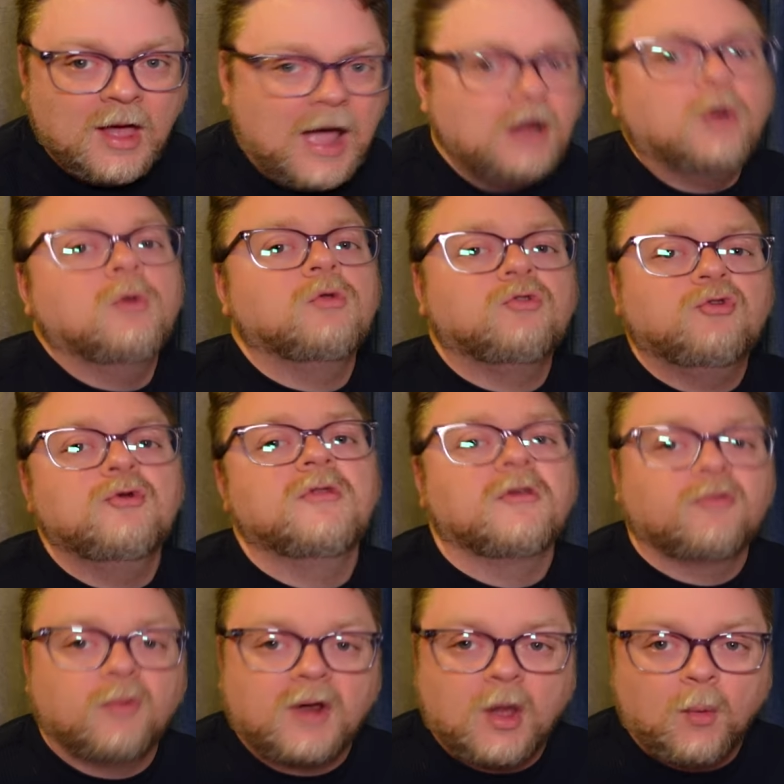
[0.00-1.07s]
I don't do
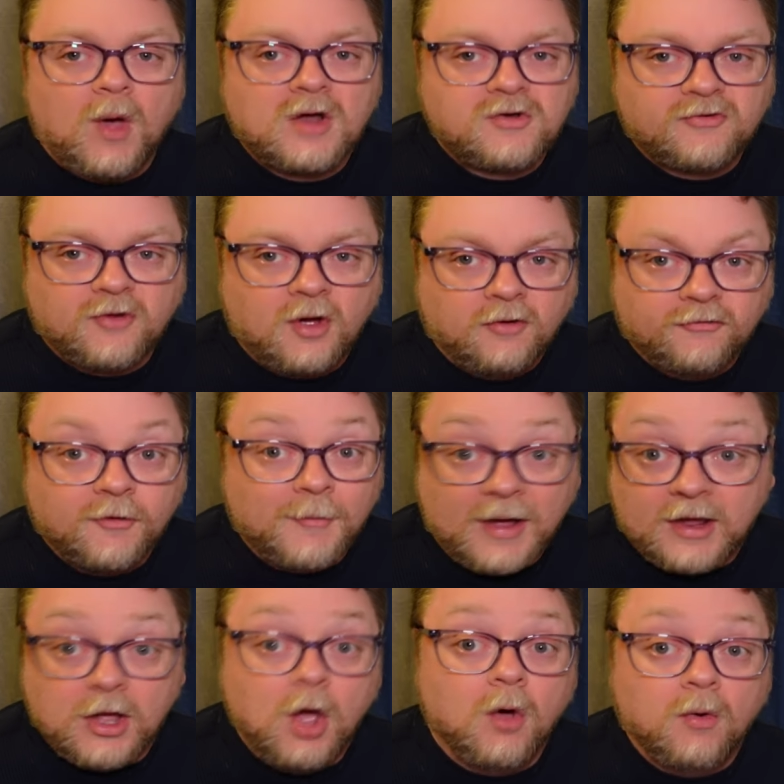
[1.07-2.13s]
this when I watch songs on
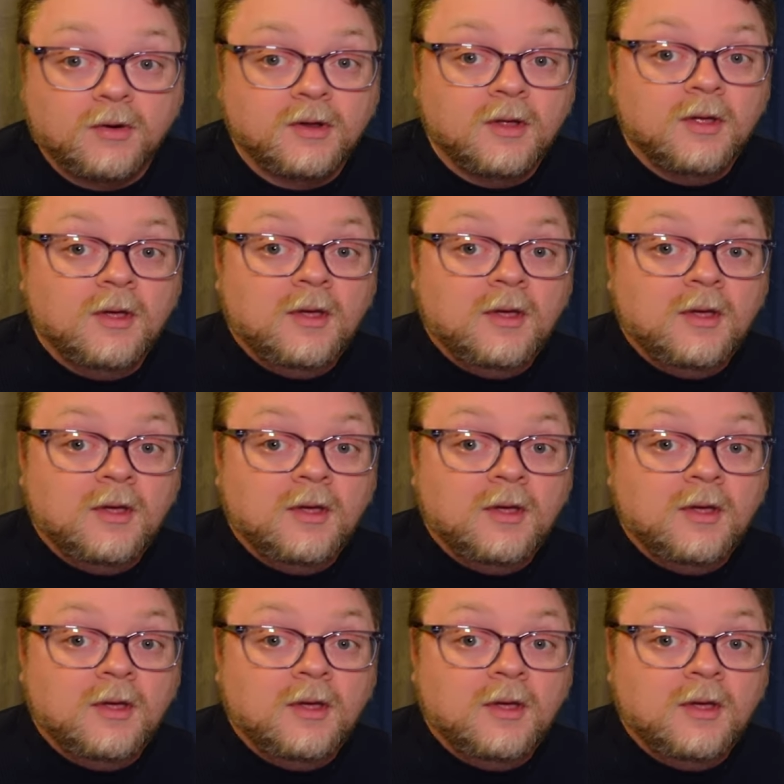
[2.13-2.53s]
my own.